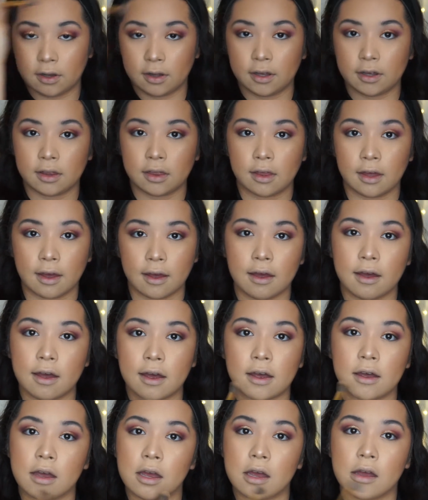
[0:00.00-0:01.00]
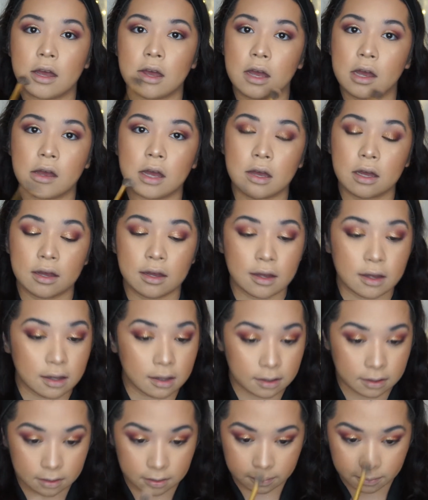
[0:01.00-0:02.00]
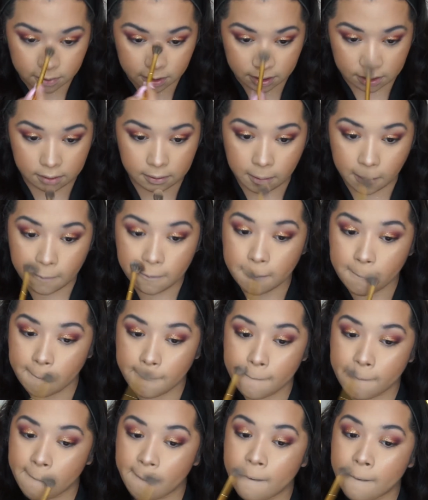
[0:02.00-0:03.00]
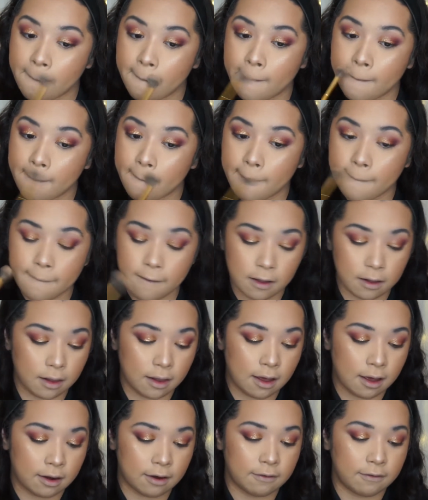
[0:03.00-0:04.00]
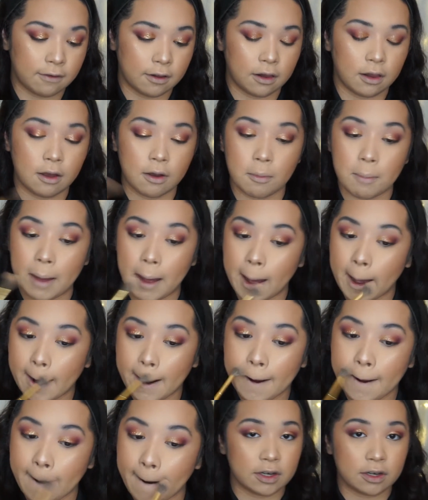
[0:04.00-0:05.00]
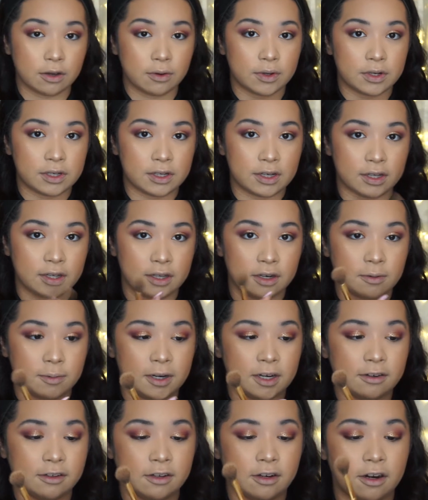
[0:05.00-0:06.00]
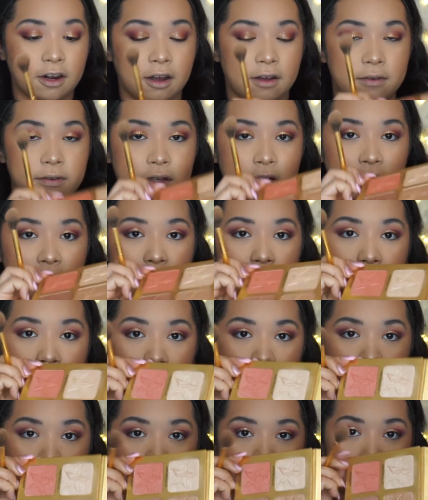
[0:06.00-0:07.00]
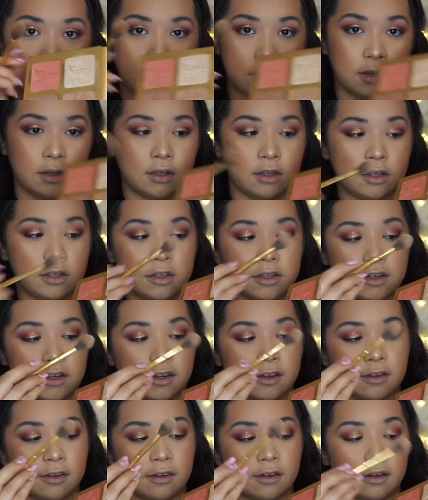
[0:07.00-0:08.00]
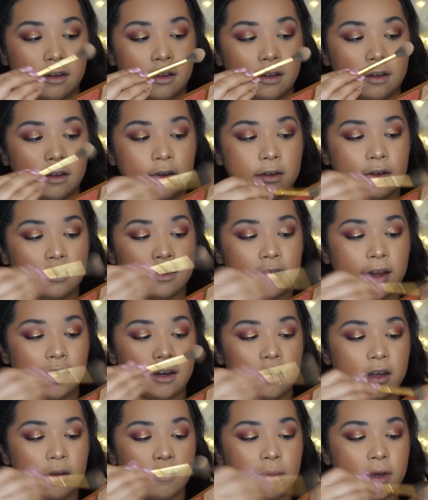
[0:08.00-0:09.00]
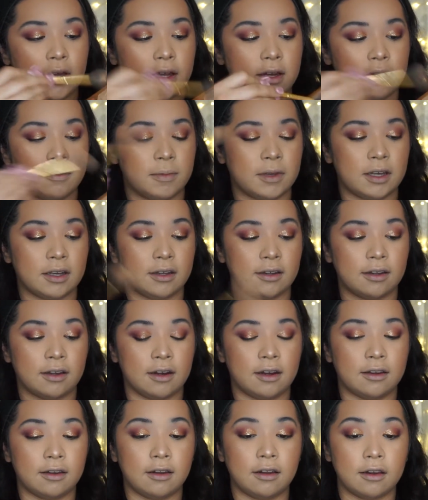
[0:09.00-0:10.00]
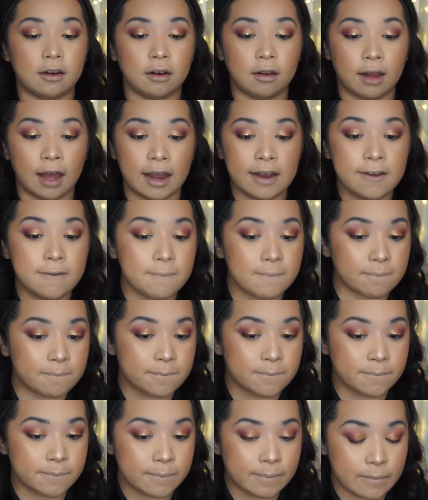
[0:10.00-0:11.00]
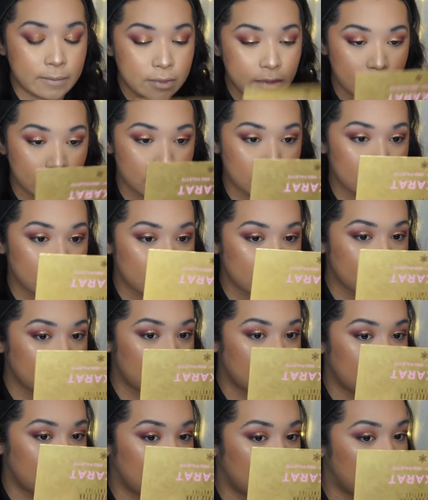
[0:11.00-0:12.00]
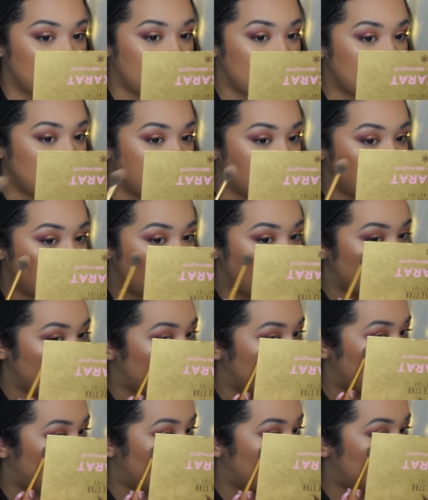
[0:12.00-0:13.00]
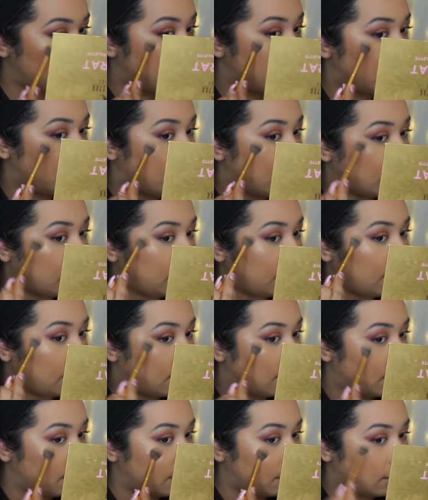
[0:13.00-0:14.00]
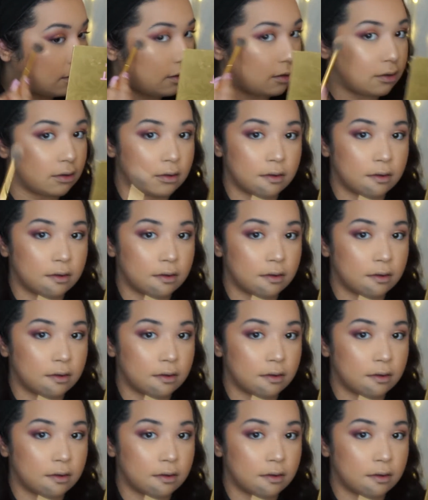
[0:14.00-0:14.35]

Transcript: like that to bring a lot of glow back. I'm going to go into a little bit of Sarcophagus, just a tiny bit because it is a little light. And just press that on.